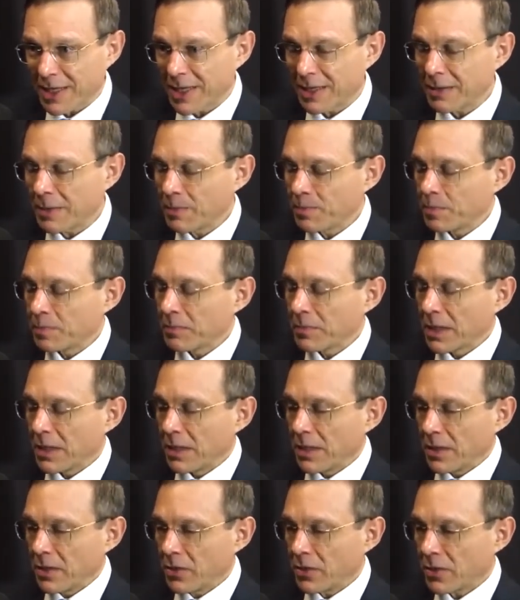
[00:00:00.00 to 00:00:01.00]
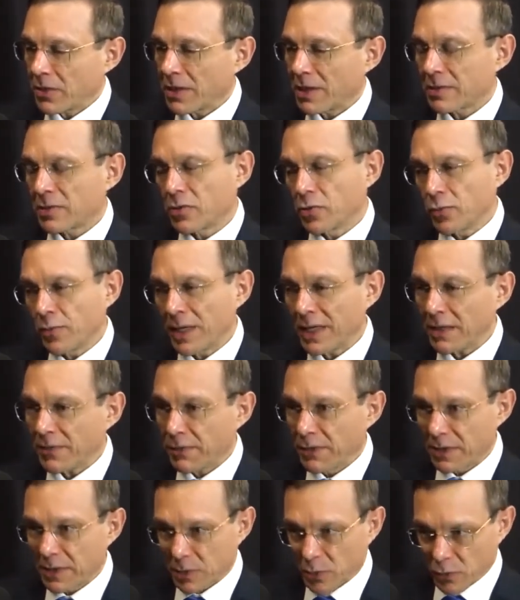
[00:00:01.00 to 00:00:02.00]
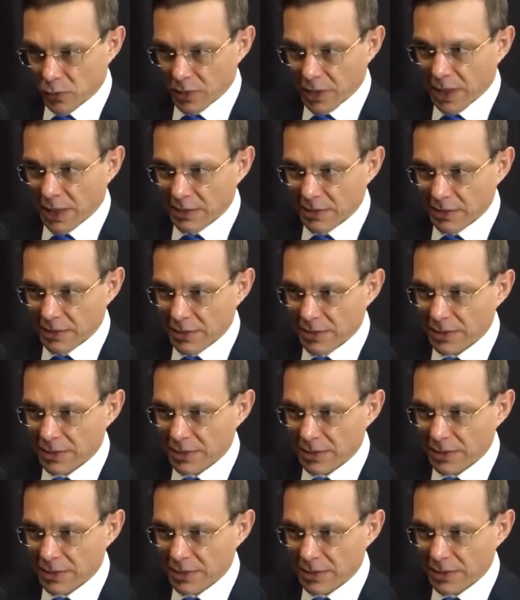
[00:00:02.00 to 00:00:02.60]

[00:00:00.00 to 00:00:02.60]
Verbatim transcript: And, you know, there are two benefits to that.